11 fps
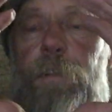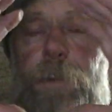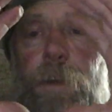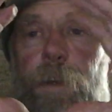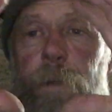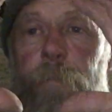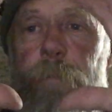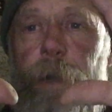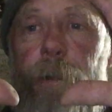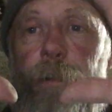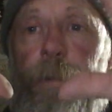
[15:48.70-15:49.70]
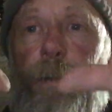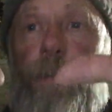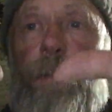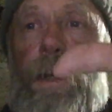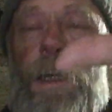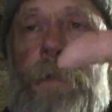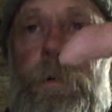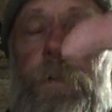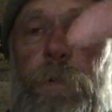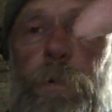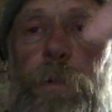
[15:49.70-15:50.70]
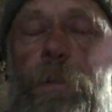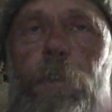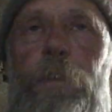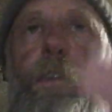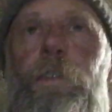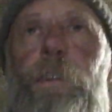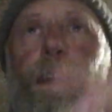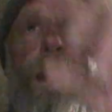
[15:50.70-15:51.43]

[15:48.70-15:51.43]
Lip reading: that are actually stable vortices, and